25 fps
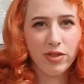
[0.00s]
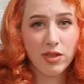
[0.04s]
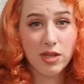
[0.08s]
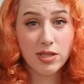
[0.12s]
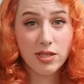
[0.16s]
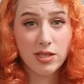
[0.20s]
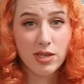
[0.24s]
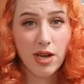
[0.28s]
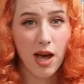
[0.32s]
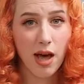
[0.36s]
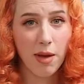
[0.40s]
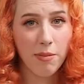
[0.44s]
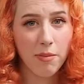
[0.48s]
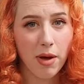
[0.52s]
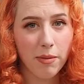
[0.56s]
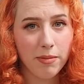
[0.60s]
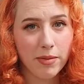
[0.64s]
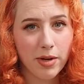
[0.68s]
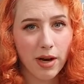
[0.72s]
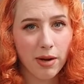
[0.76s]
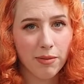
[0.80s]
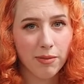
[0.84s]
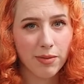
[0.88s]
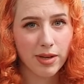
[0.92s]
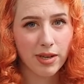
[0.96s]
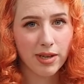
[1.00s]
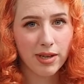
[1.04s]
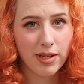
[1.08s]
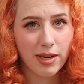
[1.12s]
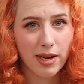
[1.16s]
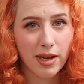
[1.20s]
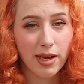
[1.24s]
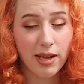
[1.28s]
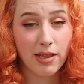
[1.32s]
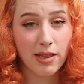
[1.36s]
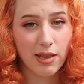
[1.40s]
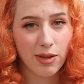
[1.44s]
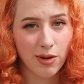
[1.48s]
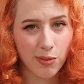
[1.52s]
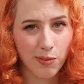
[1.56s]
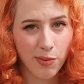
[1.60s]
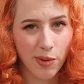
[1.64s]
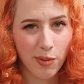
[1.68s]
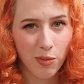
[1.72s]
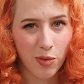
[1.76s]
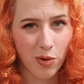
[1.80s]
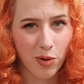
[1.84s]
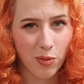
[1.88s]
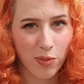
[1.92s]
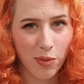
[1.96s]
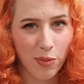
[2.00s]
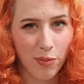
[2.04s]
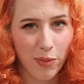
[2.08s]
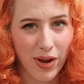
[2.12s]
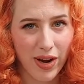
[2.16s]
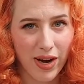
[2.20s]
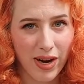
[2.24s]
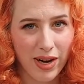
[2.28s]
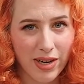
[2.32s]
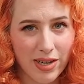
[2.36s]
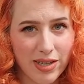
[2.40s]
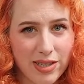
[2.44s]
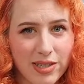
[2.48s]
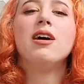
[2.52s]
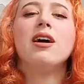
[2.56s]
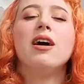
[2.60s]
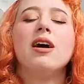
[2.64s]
This time I'm coming in a little bit more prepared.